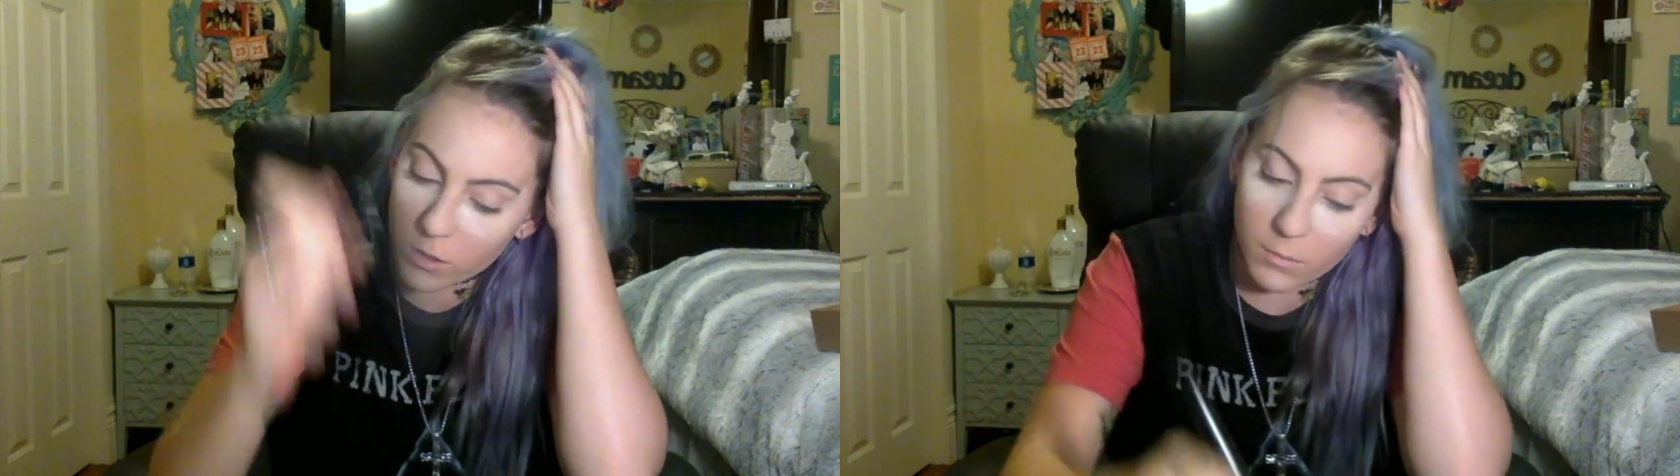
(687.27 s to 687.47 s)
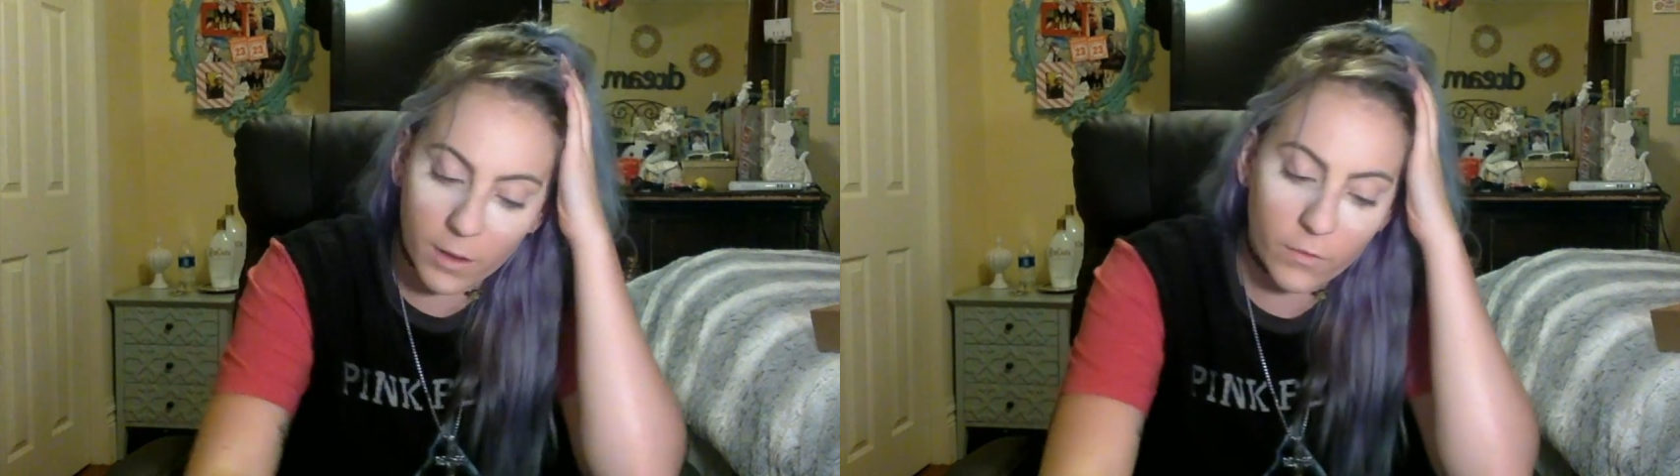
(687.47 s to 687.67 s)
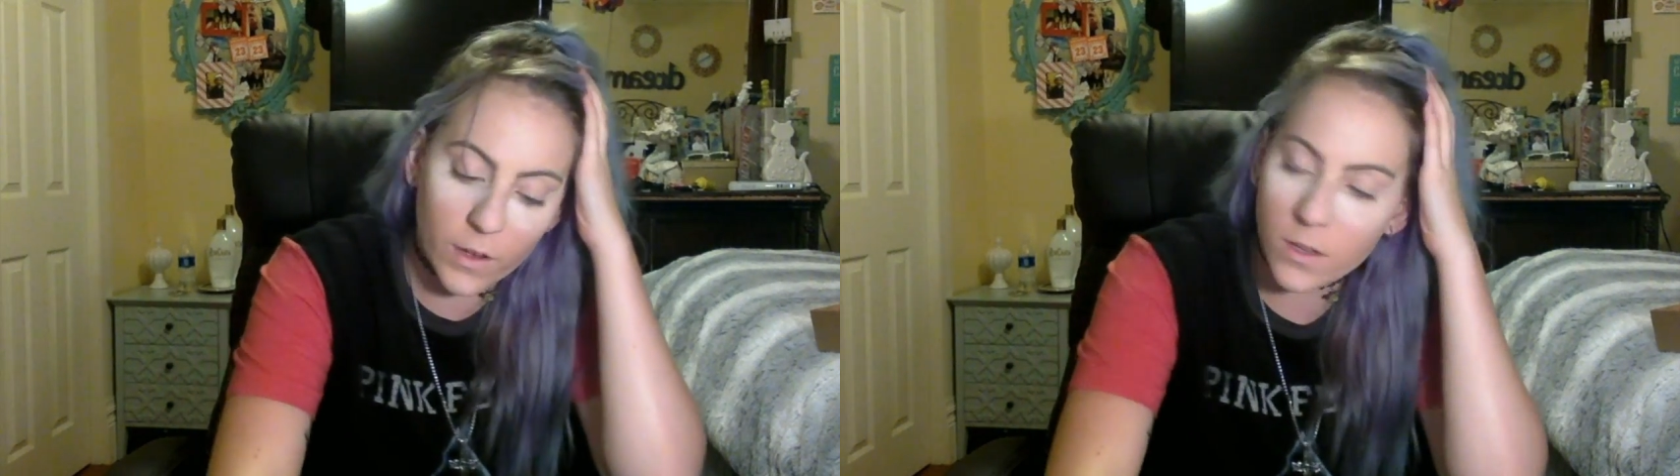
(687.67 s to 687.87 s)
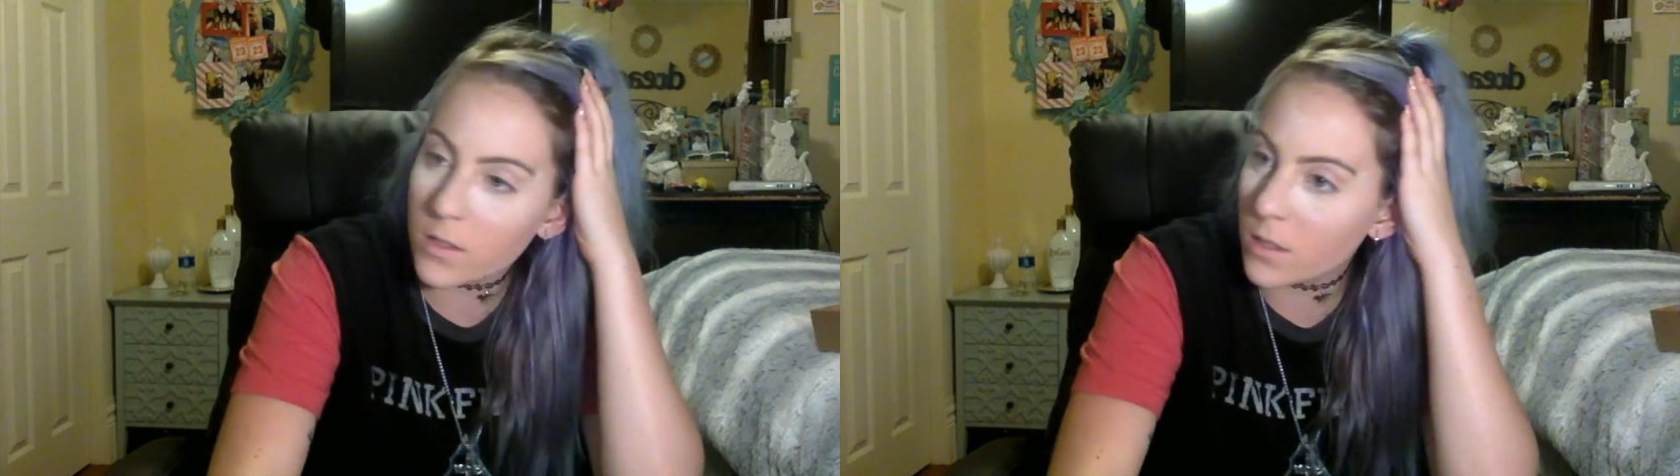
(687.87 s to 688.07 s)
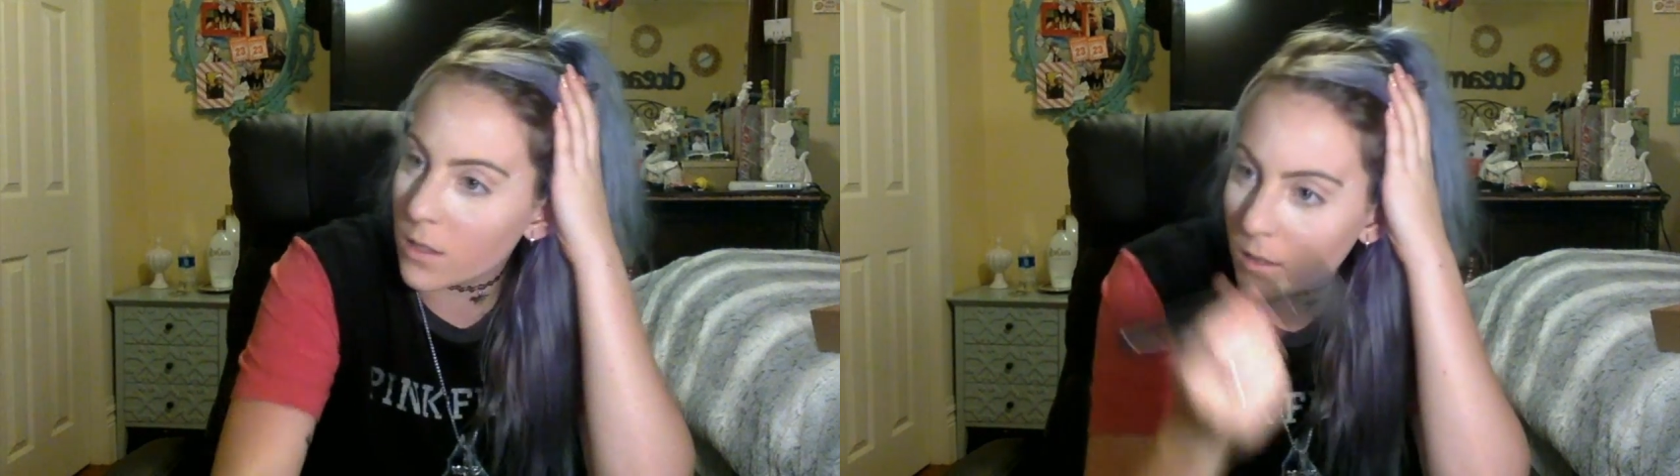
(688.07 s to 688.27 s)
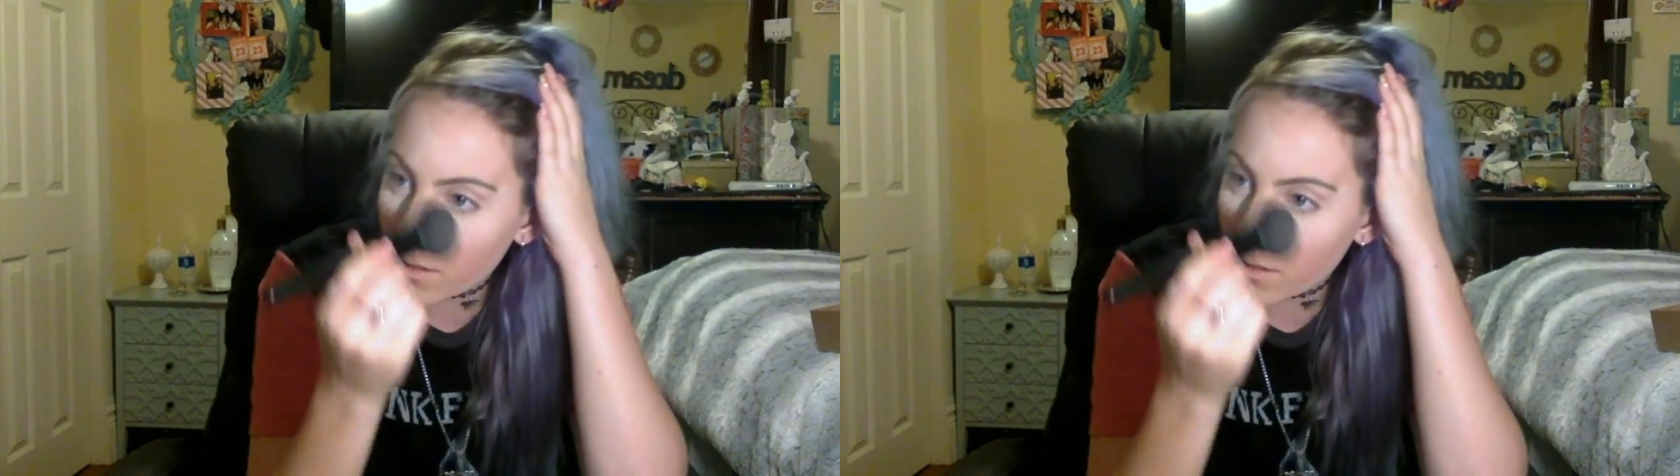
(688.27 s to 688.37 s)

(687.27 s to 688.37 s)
on my face.